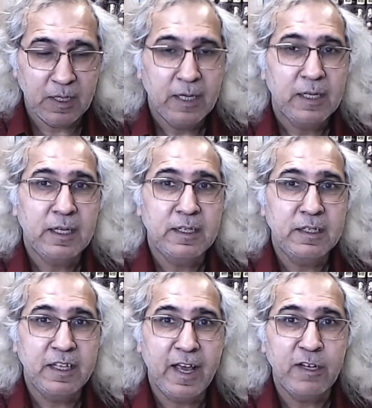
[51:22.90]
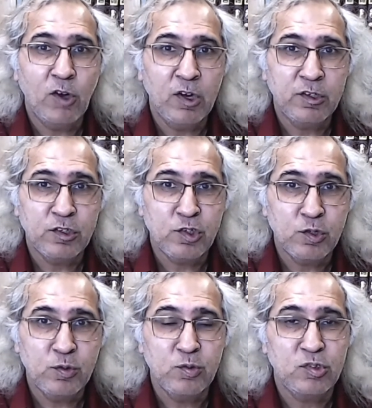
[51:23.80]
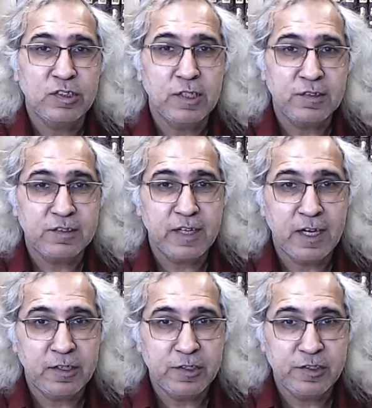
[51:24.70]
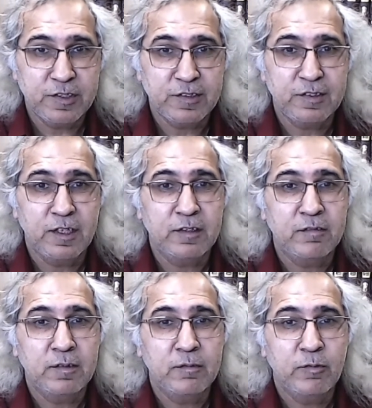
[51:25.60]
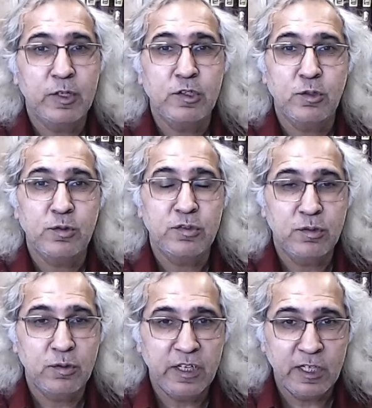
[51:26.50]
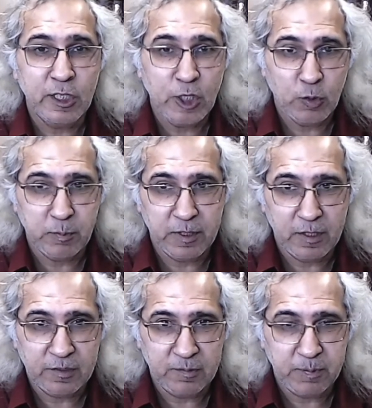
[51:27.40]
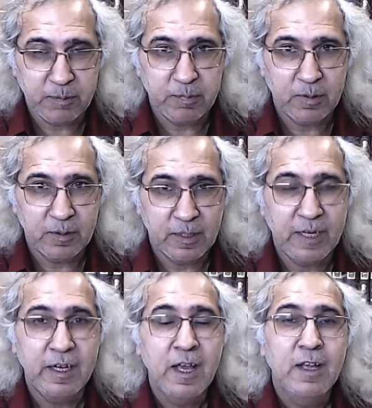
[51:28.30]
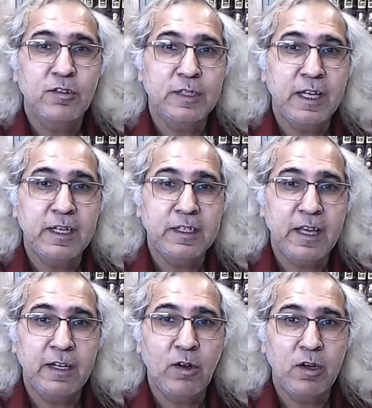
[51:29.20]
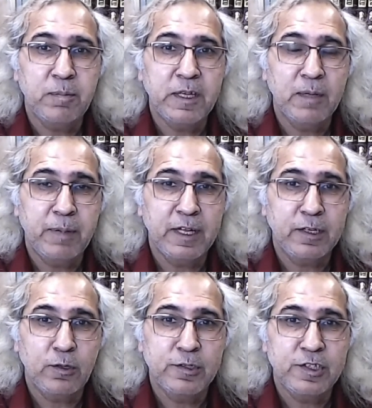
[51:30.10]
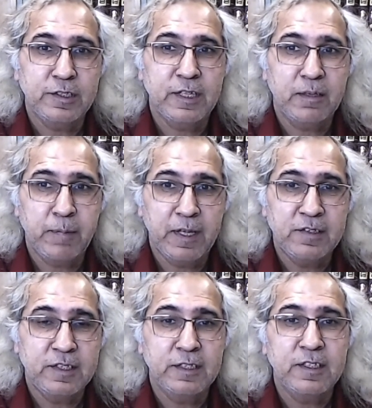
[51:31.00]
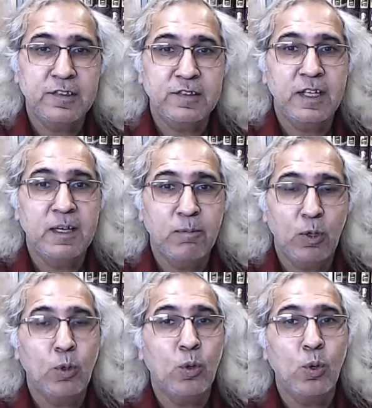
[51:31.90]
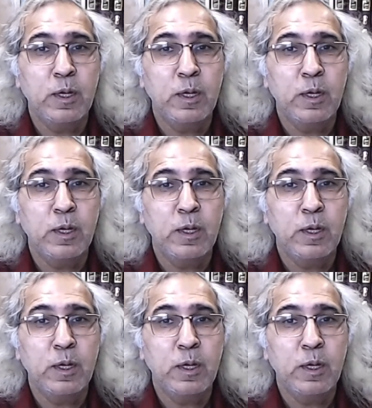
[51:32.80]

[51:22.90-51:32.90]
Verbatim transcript: it cannot use the strategies that were used to dehumanize people, right? So then it cannot be a pedagogy that based in the same old